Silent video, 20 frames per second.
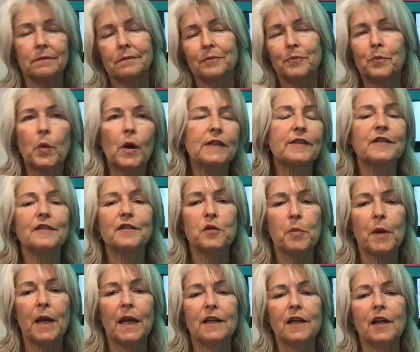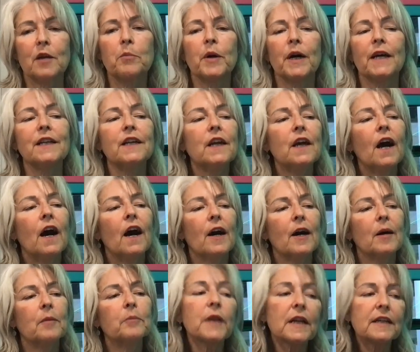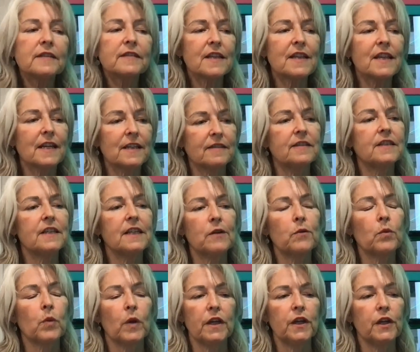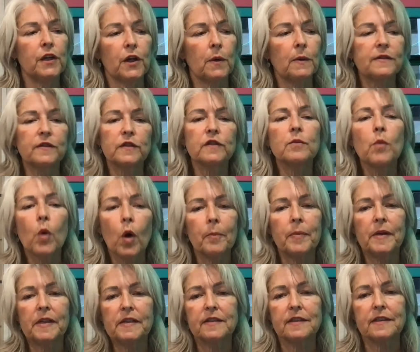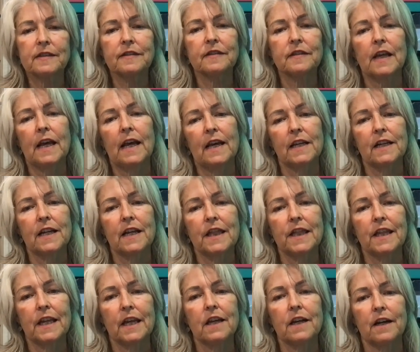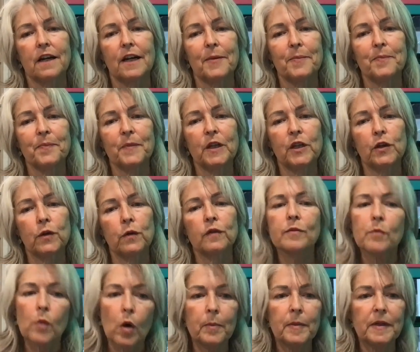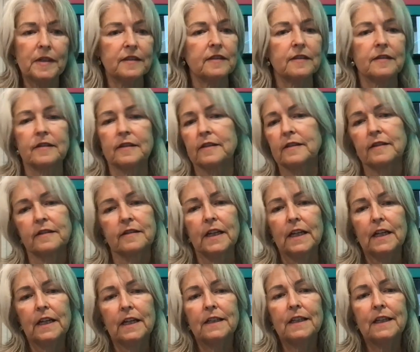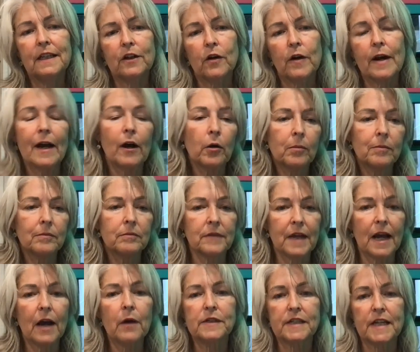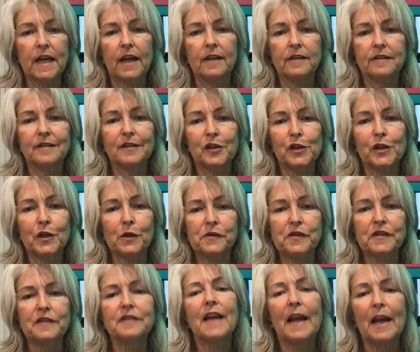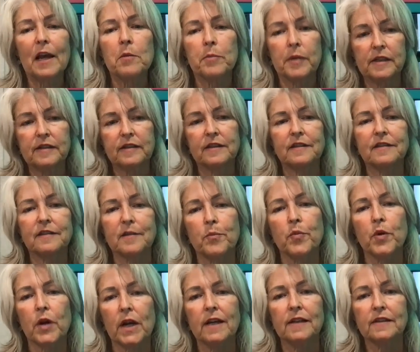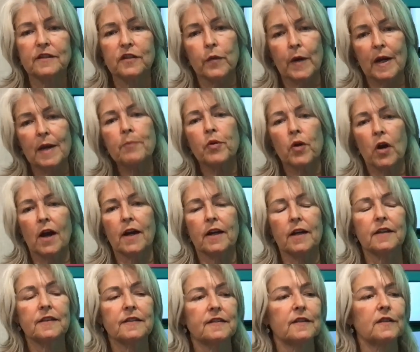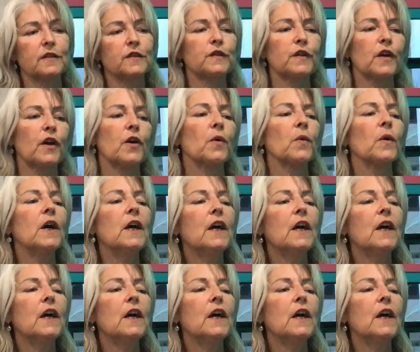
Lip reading: participating. But plus, I think it's neat when, it's a small business, and I think, small businesses need our help nowadays, to stay in business and bring us great products. So,